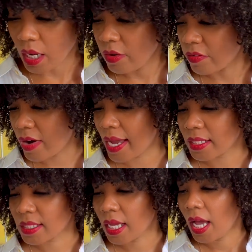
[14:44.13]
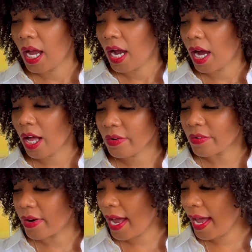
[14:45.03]
Right. All
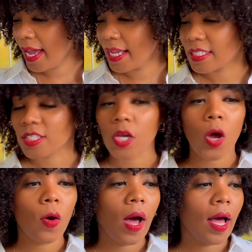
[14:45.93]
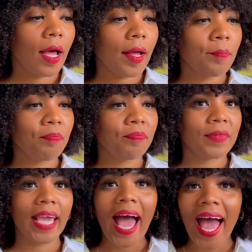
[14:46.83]
right, so
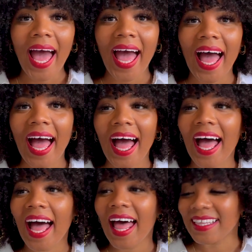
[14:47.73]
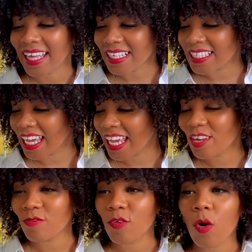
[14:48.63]
yeah, that's
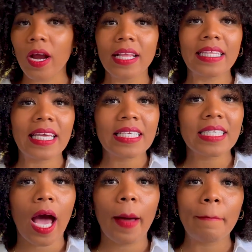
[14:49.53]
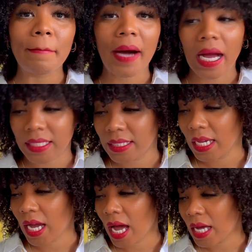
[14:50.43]
it for this
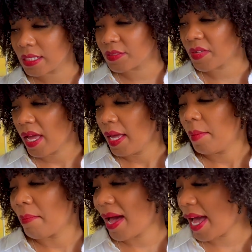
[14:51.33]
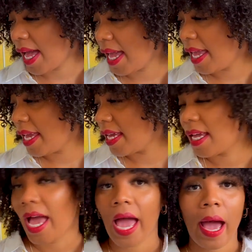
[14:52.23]
unboxing of my
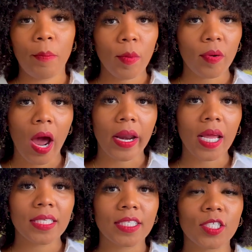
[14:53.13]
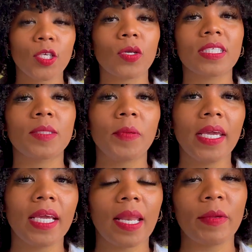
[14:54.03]
Apple products, so to
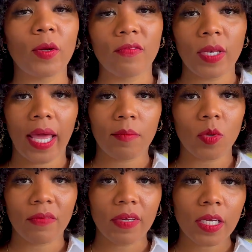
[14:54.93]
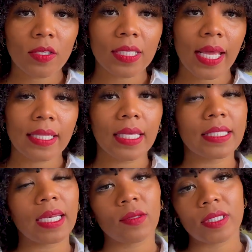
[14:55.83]
speak. Let me know if you like more videos like this,
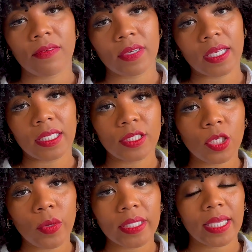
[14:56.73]
and I'll definitely do it.